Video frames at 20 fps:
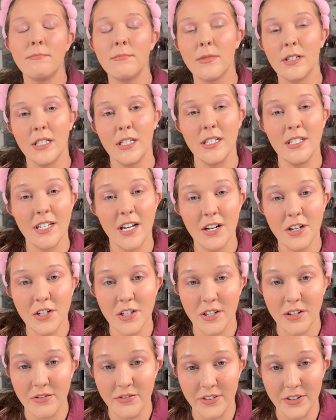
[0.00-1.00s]
This
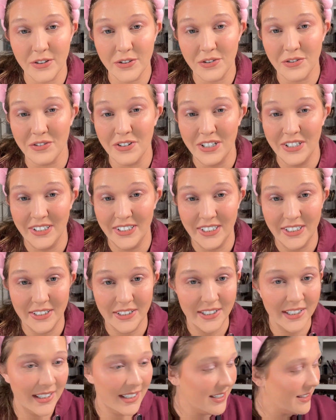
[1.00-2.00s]
actually feels really
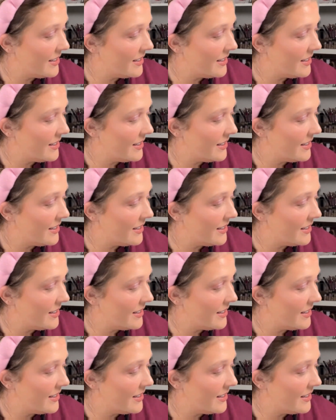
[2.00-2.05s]
good.